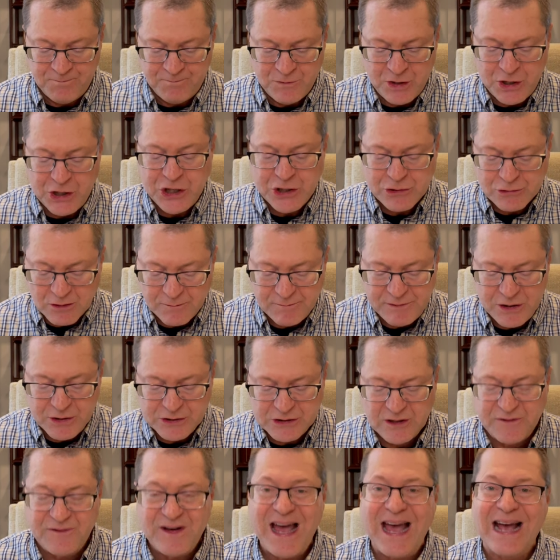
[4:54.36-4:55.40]
Your abuse
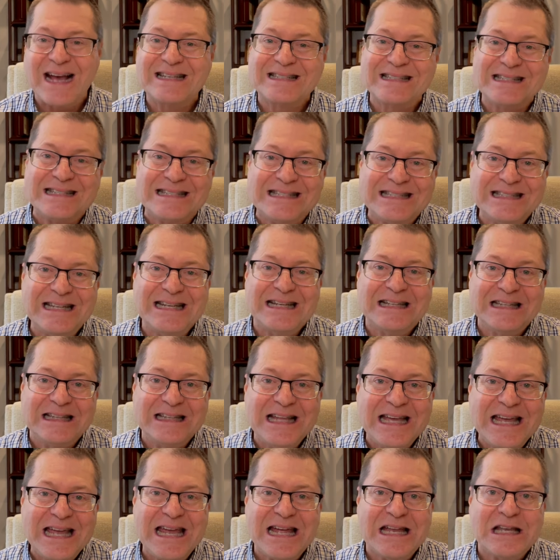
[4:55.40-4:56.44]
of X is still
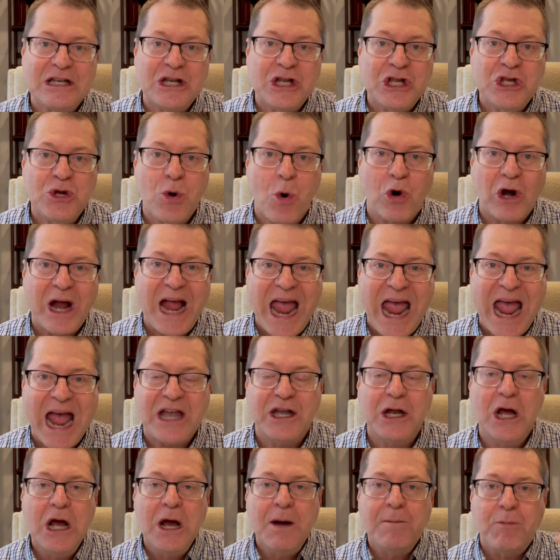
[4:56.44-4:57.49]
in your
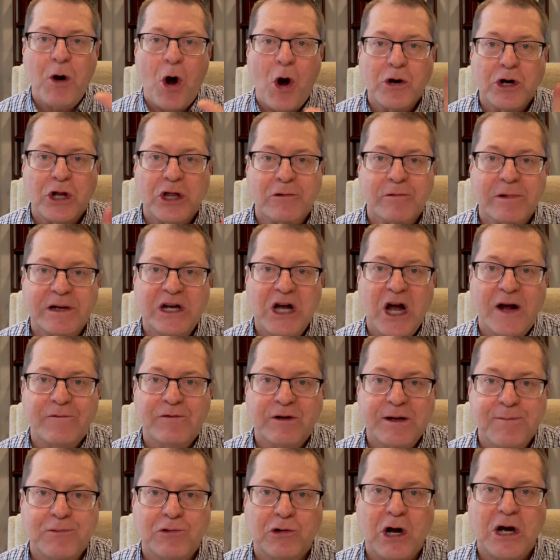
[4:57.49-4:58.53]
head. Part of the
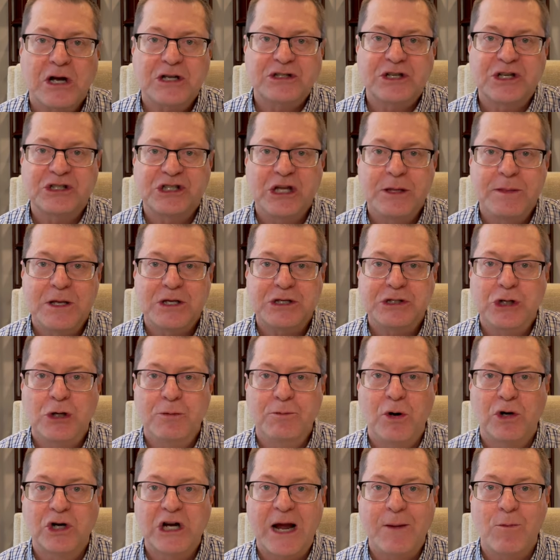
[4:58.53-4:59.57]
recovery process in this new
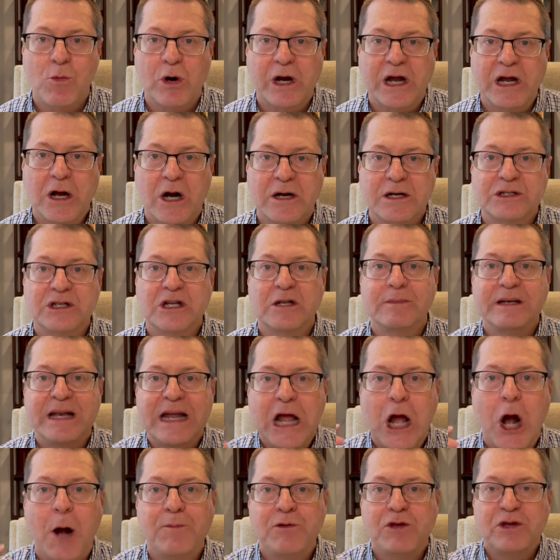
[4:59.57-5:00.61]
book I'm working on is going to be to
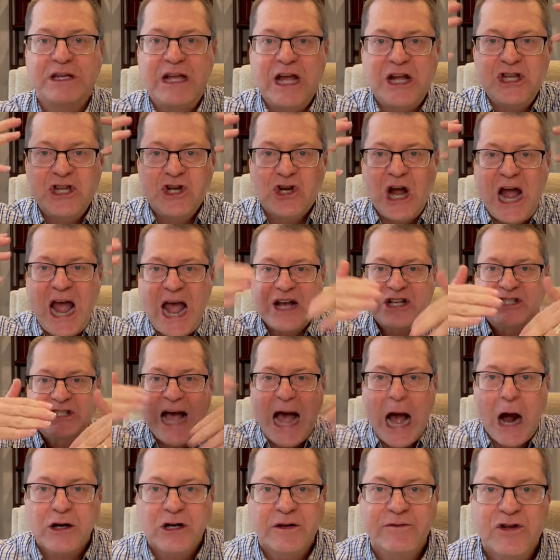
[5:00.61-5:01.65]
help you get your X
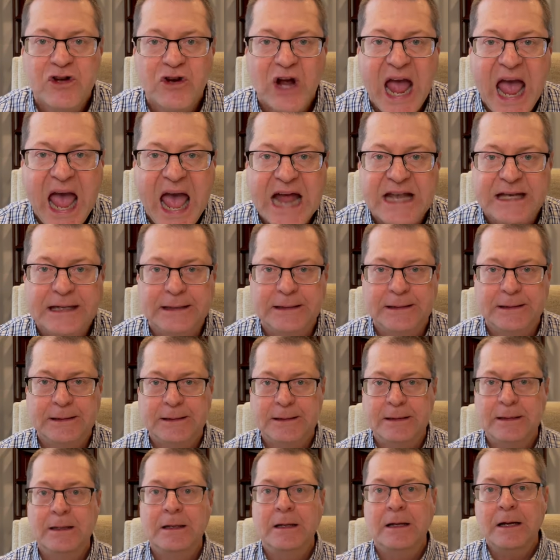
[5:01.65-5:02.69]
out of your head
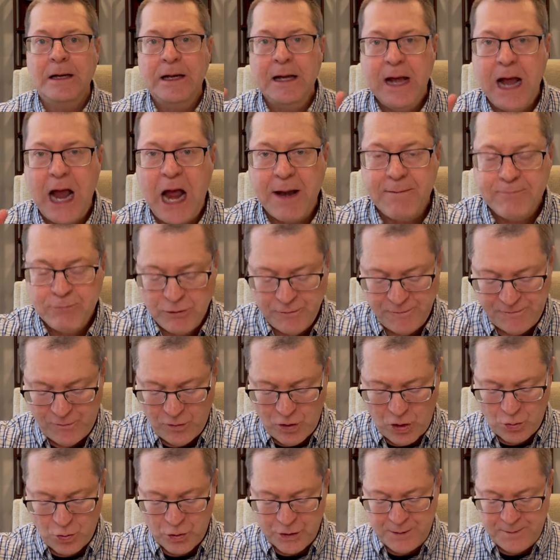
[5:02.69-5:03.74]
and move
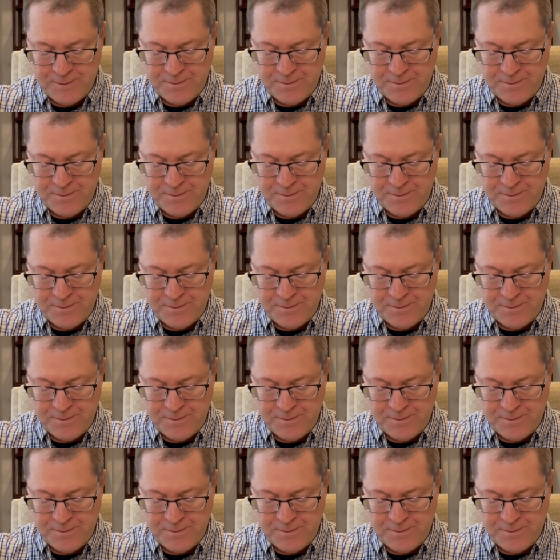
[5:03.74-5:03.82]
forward.